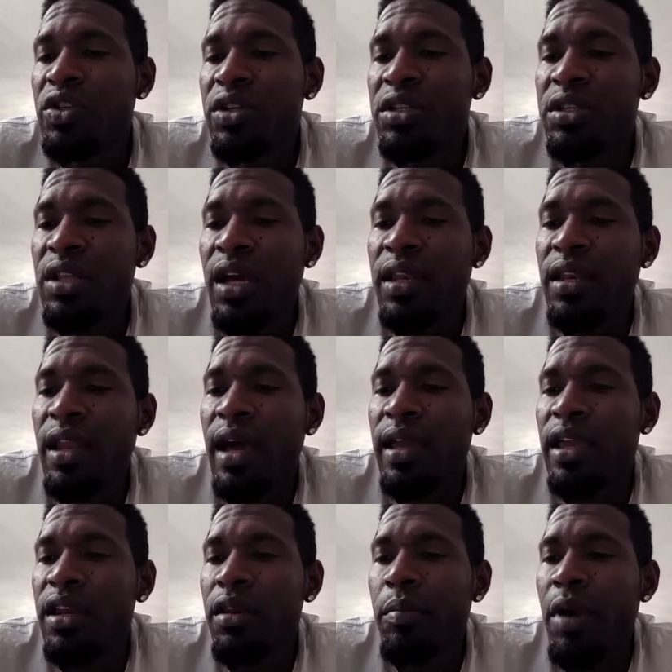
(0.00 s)
We're just not
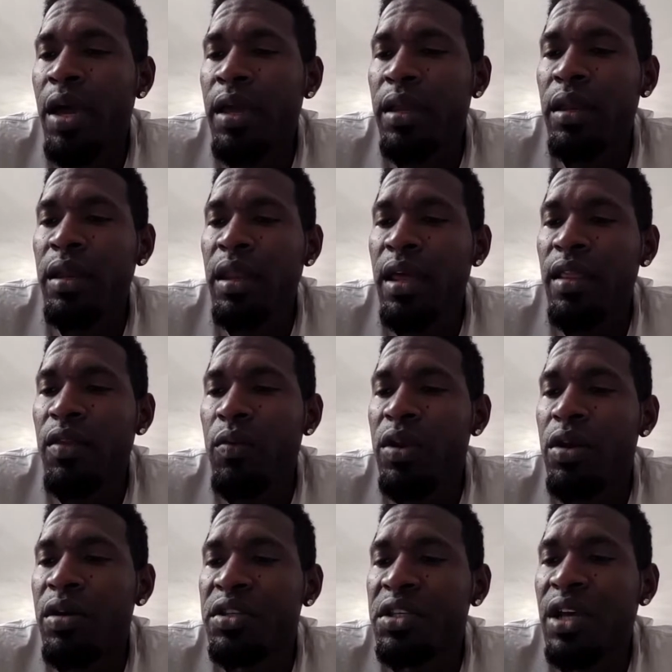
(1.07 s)
knocking the back of the net
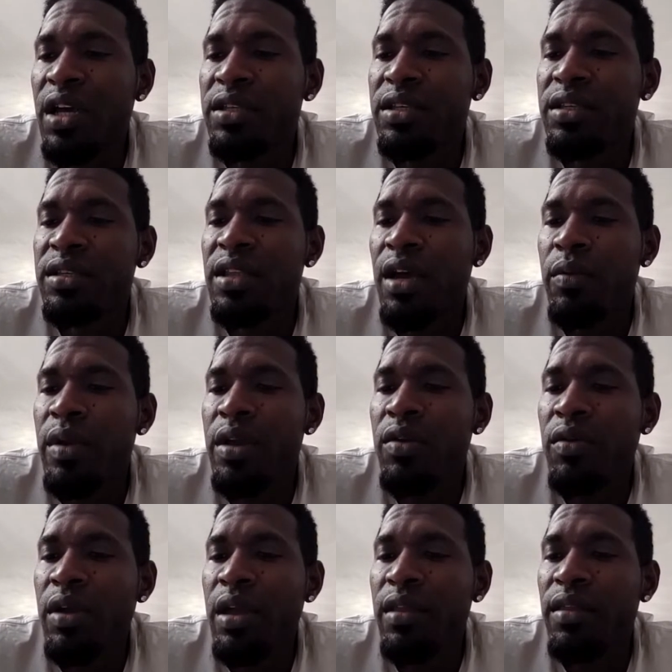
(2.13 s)
with our chances that
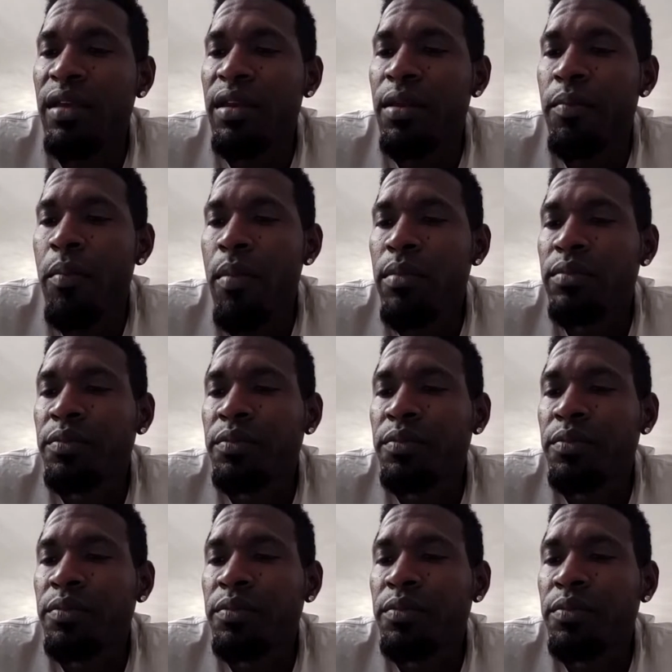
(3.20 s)
we created.